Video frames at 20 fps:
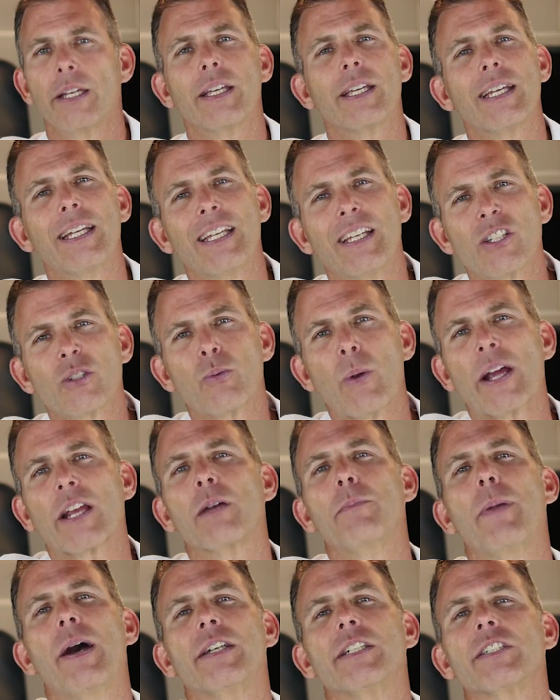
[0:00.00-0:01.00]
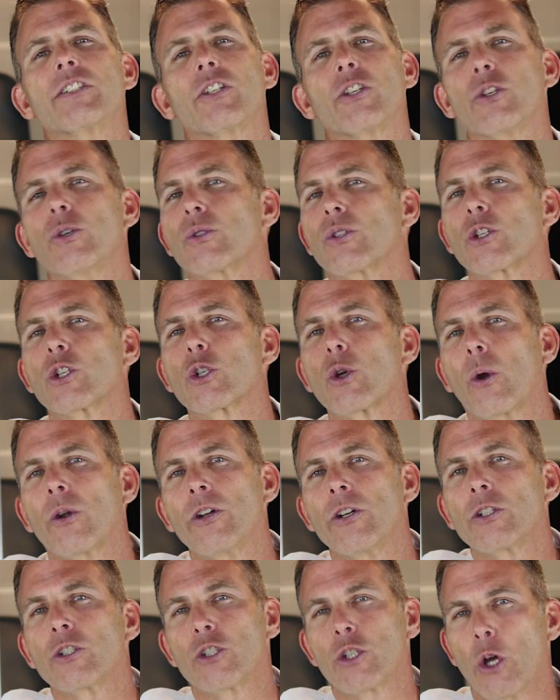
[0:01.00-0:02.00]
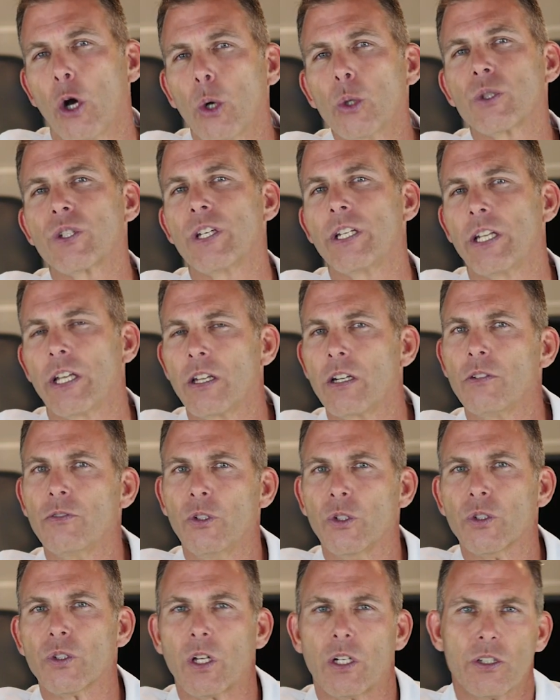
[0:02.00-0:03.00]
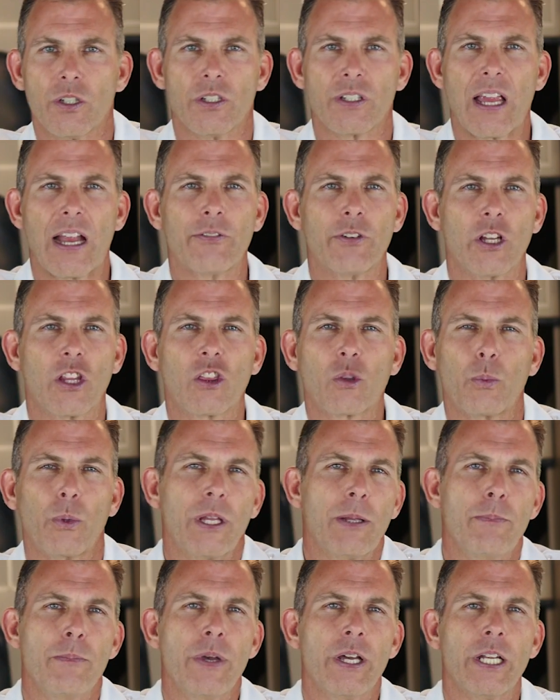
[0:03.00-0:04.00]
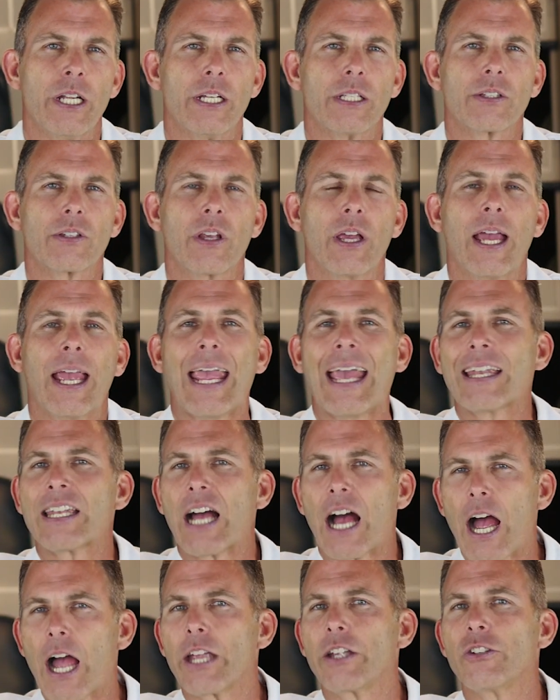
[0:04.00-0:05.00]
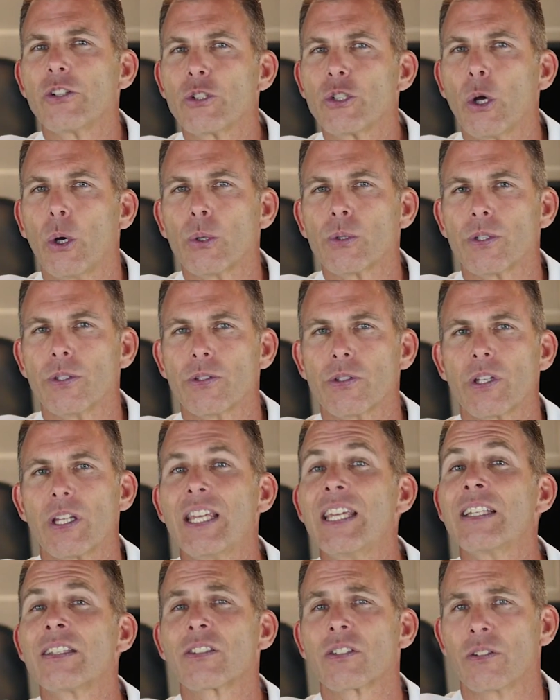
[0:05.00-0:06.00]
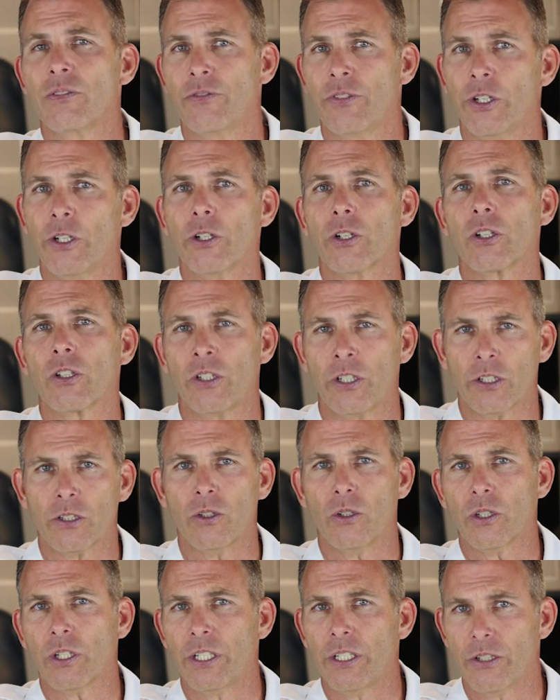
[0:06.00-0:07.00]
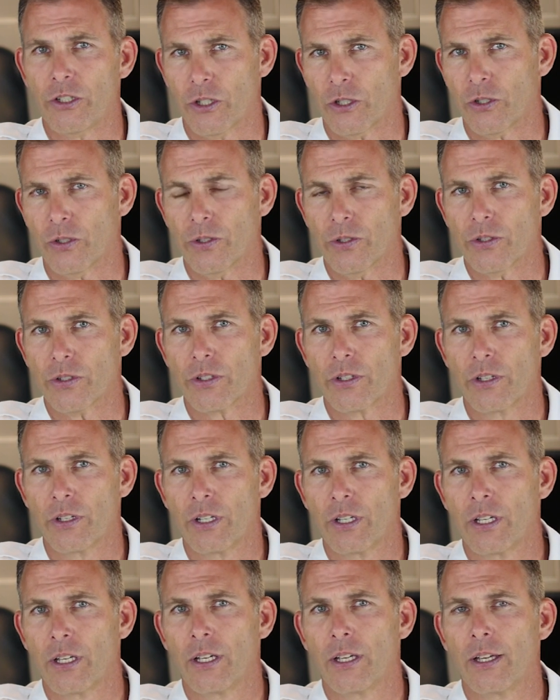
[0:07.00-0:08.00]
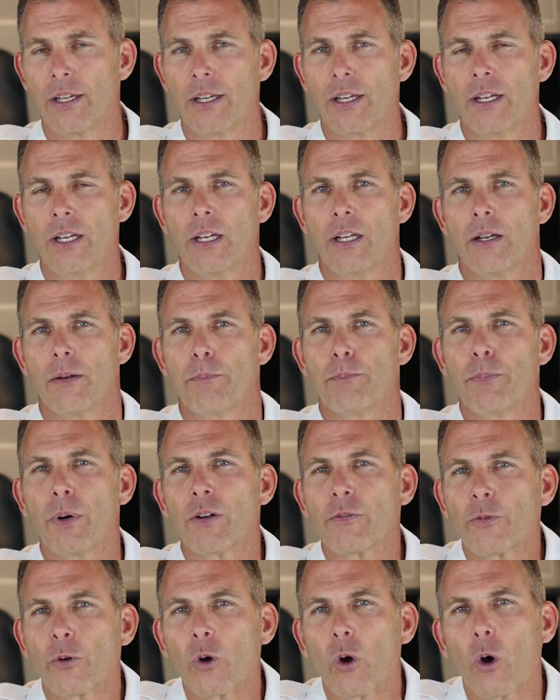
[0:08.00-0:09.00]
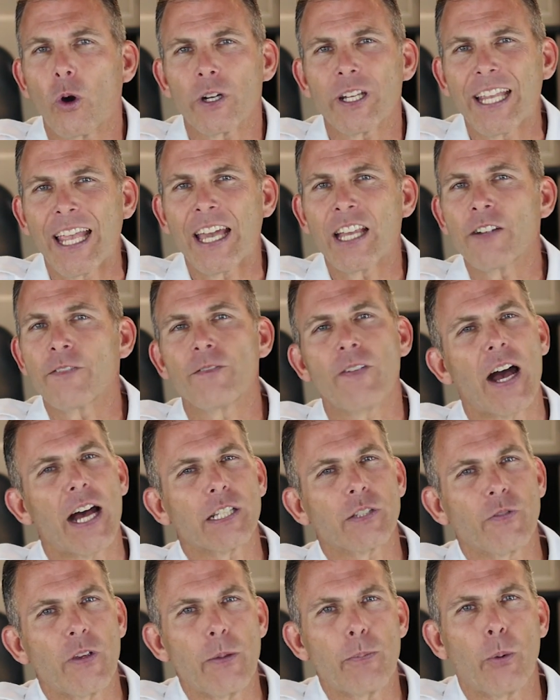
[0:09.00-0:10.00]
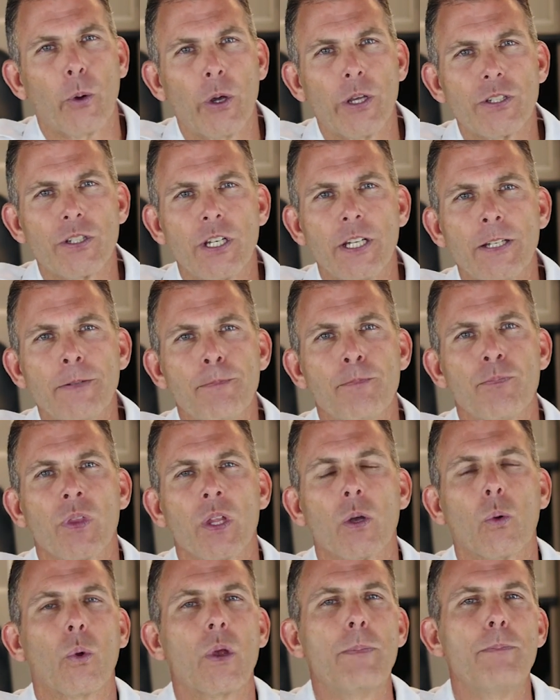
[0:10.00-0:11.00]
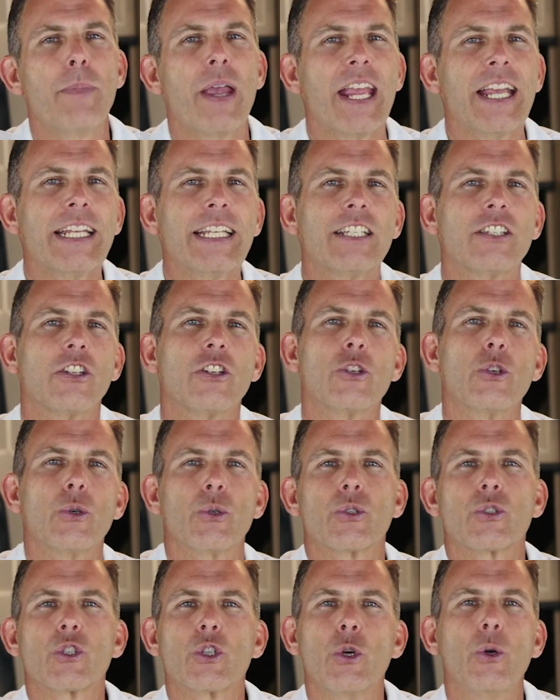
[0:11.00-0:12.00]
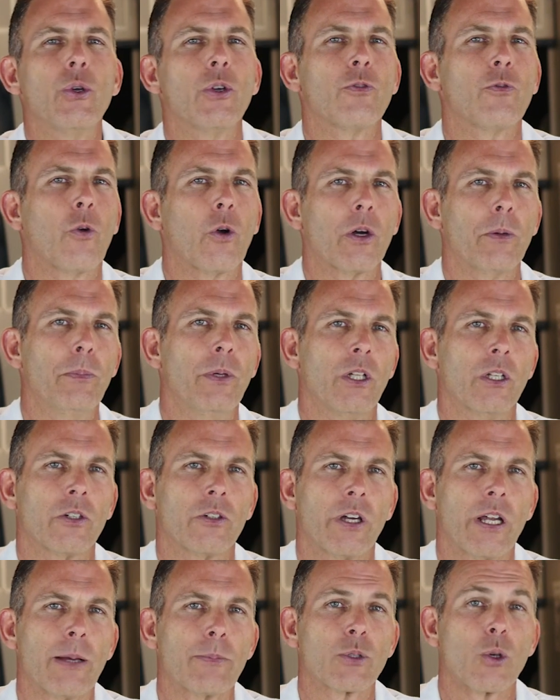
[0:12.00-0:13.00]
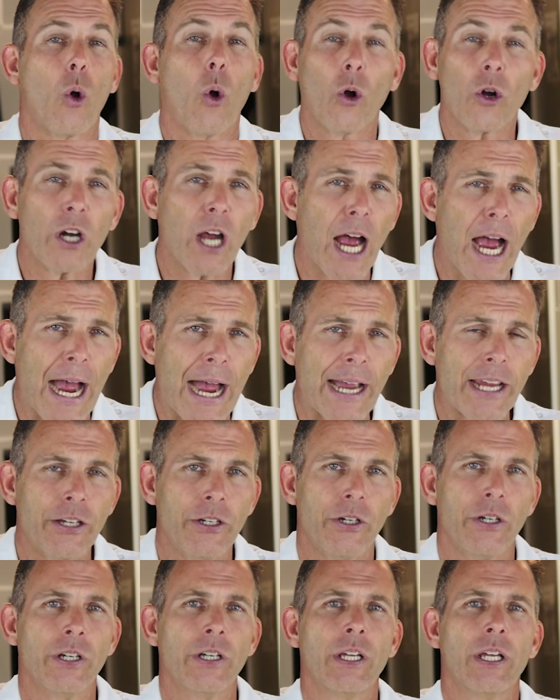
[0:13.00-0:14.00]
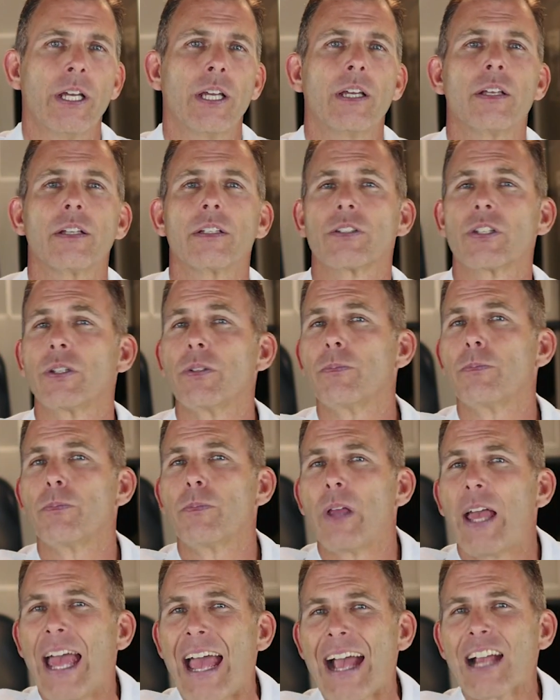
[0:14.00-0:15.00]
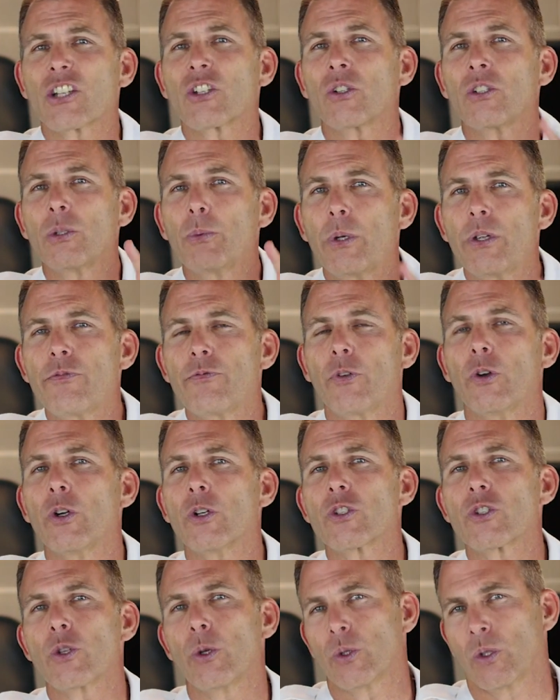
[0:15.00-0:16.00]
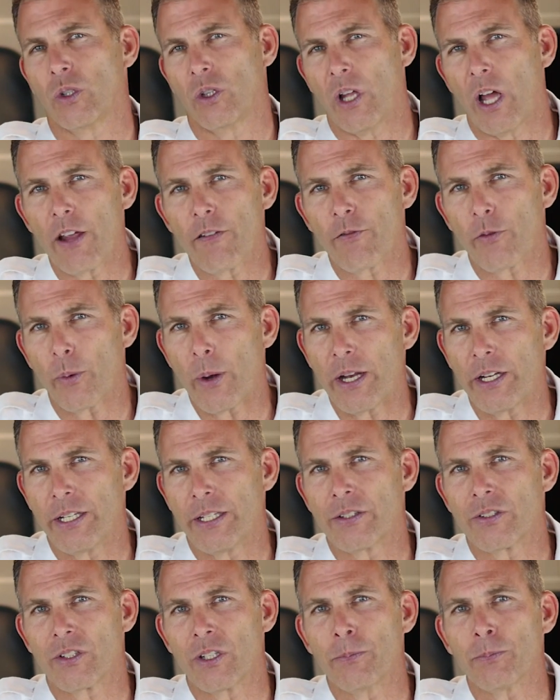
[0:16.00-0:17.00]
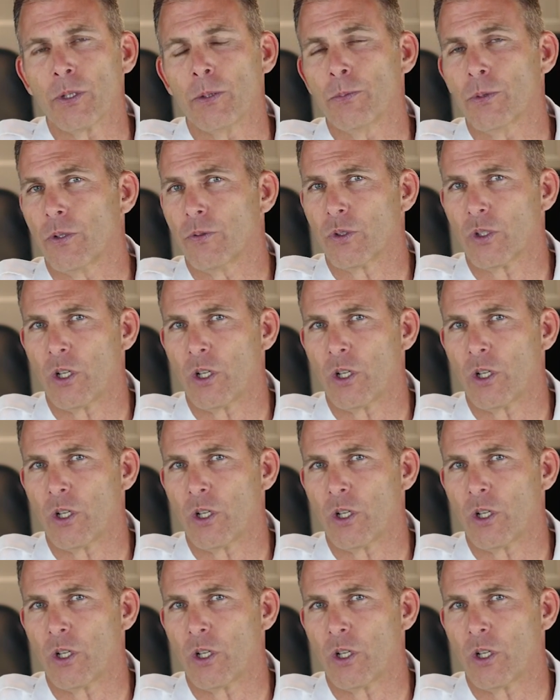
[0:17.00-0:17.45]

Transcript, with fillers: It is recommended to use a shorter dosing interval, such as every three minutes, and higher doses in severe clinical conditions. But for organophosphate poisoning, we may need to use two to four milligrams or higher to actually reverse those life-threatening symptoms of